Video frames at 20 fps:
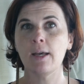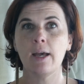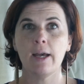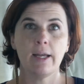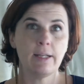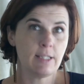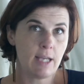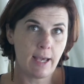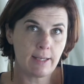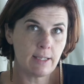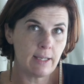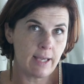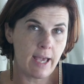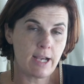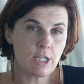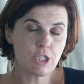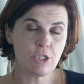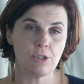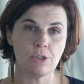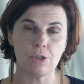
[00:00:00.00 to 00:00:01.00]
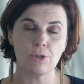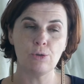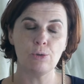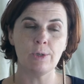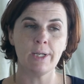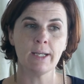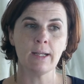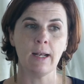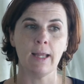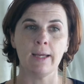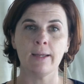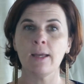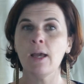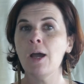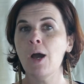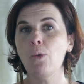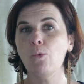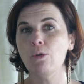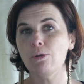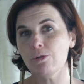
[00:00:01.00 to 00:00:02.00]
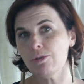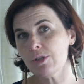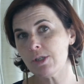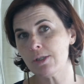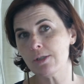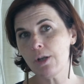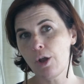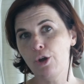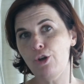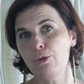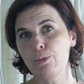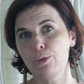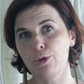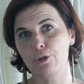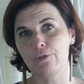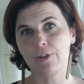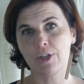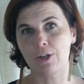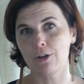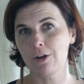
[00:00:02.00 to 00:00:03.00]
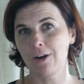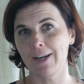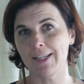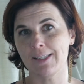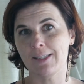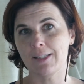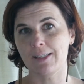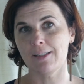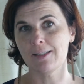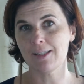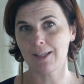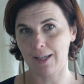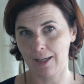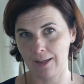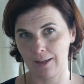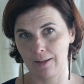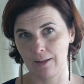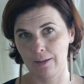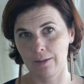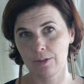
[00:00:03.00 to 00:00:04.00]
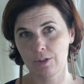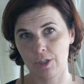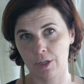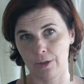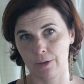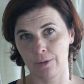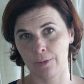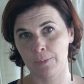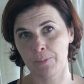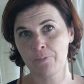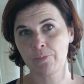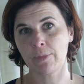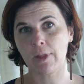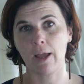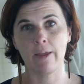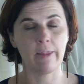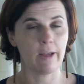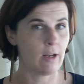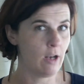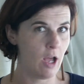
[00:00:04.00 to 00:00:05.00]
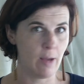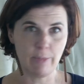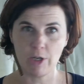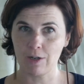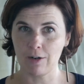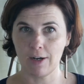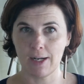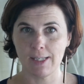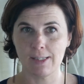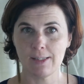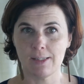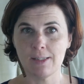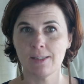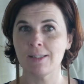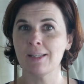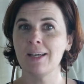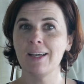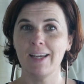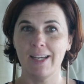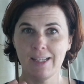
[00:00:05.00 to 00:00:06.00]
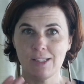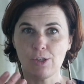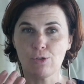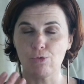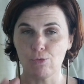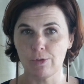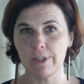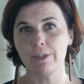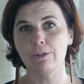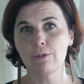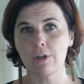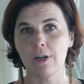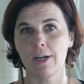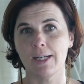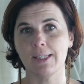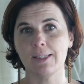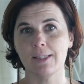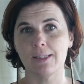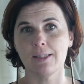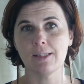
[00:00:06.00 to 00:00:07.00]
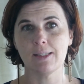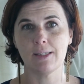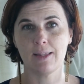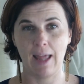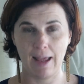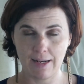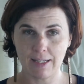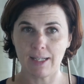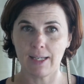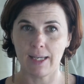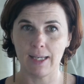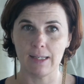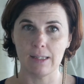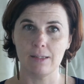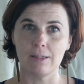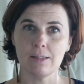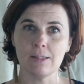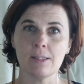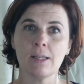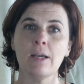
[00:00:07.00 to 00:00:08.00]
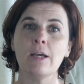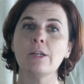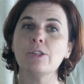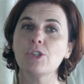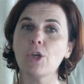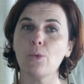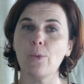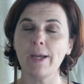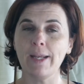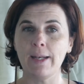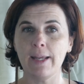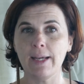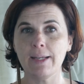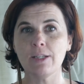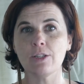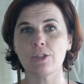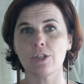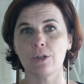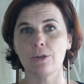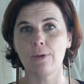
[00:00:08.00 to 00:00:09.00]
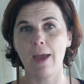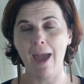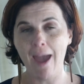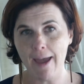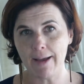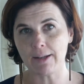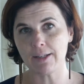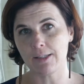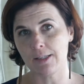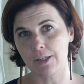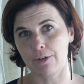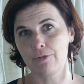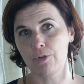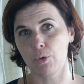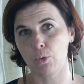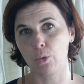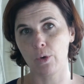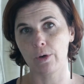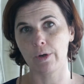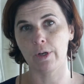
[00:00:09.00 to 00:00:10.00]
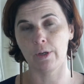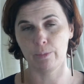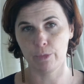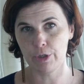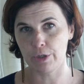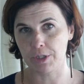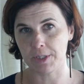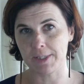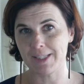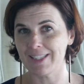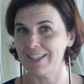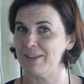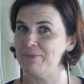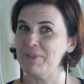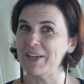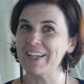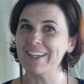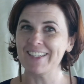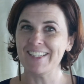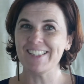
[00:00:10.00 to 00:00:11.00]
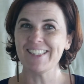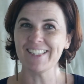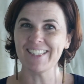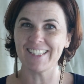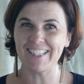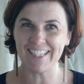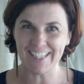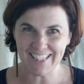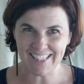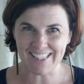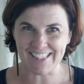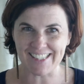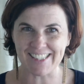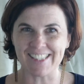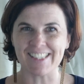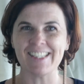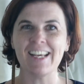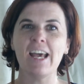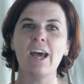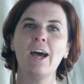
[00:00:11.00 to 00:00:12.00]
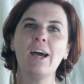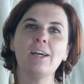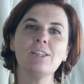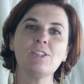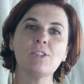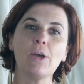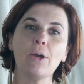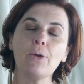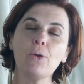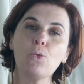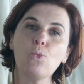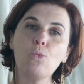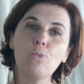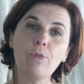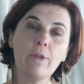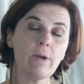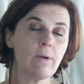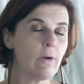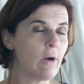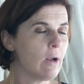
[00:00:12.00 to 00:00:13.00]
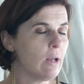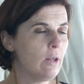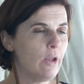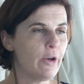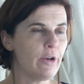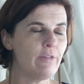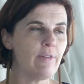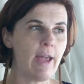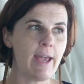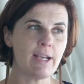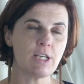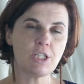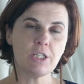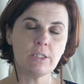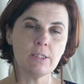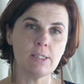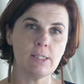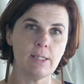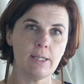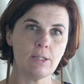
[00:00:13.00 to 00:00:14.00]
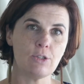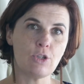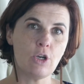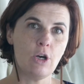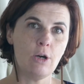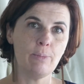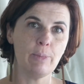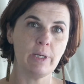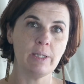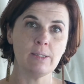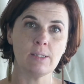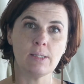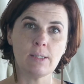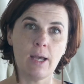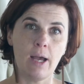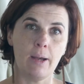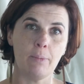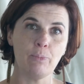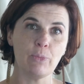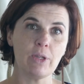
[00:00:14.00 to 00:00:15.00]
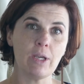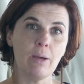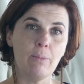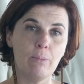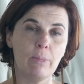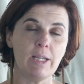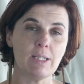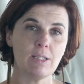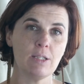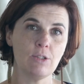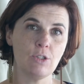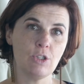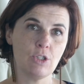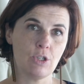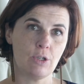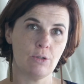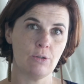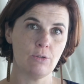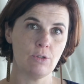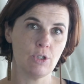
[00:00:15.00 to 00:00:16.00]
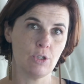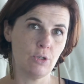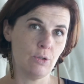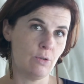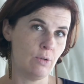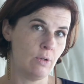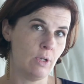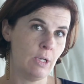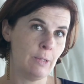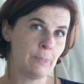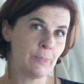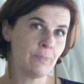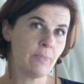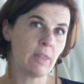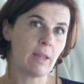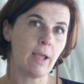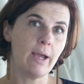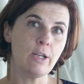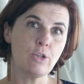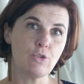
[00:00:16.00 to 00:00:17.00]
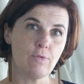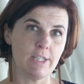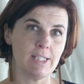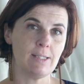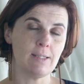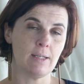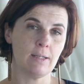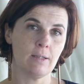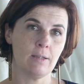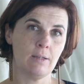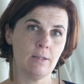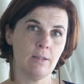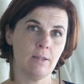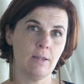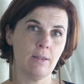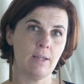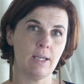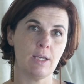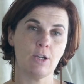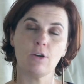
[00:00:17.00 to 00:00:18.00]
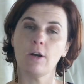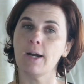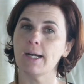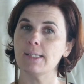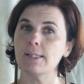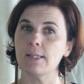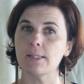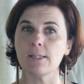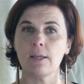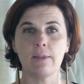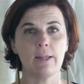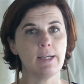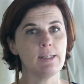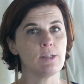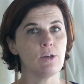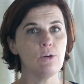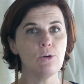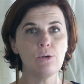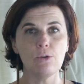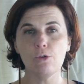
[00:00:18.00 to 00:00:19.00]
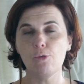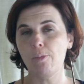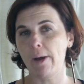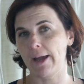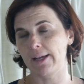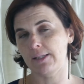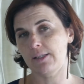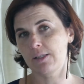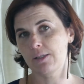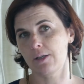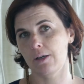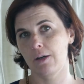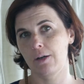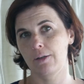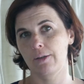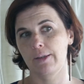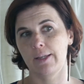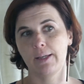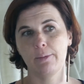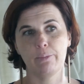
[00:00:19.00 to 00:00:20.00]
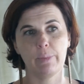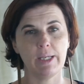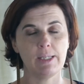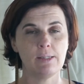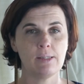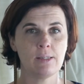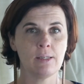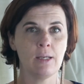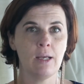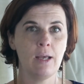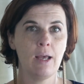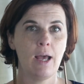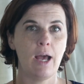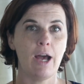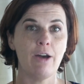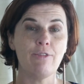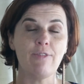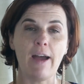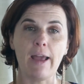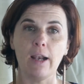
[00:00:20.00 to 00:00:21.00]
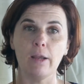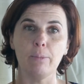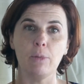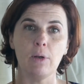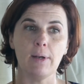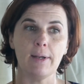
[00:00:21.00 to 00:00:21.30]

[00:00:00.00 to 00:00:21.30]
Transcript: and taking actions accordingly. Well, slow-moving crises kill too, and the climate crisis is a real crisis that kills. So we need to act as if it were an emergency, because it is. So there are a lot of actions that TOP is committed to addressing the crisis, and these are all based on the best available